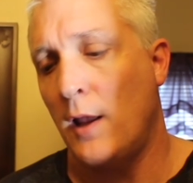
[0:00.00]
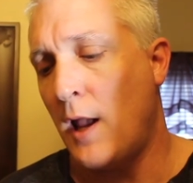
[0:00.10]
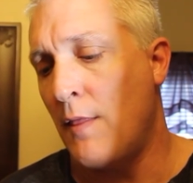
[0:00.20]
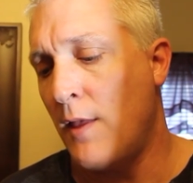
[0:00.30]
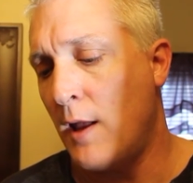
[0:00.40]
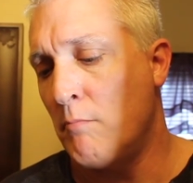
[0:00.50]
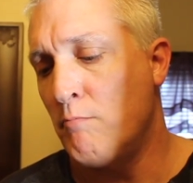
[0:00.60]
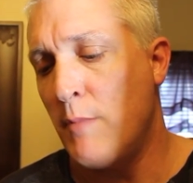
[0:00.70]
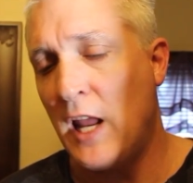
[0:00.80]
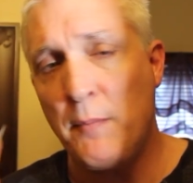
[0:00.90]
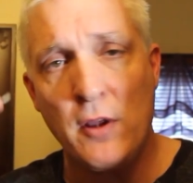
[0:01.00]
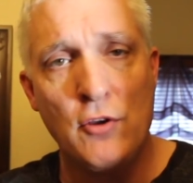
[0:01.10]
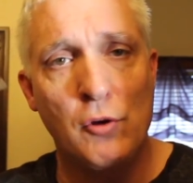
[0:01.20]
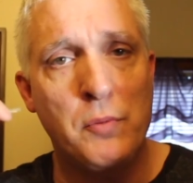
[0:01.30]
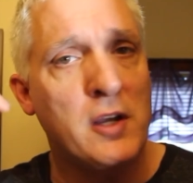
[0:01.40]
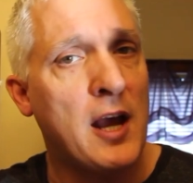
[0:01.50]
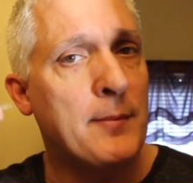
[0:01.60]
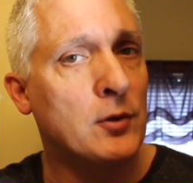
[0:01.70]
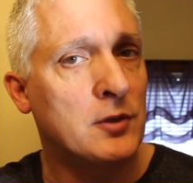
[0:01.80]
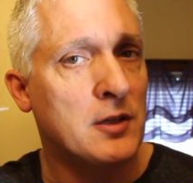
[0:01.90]
And then maybe you'll be
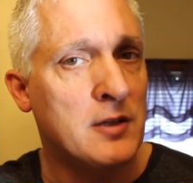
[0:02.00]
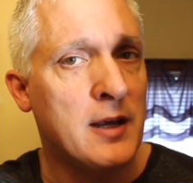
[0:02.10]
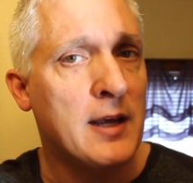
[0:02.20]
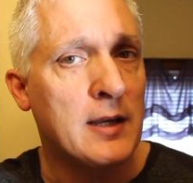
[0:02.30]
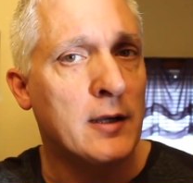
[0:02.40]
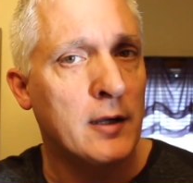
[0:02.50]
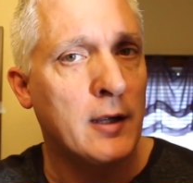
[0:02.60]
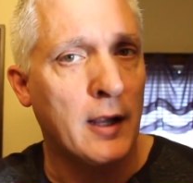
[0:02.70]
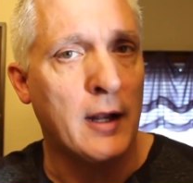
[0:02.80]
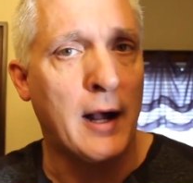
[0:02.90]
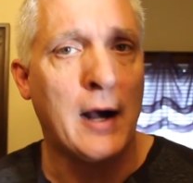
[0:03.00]
able to dig it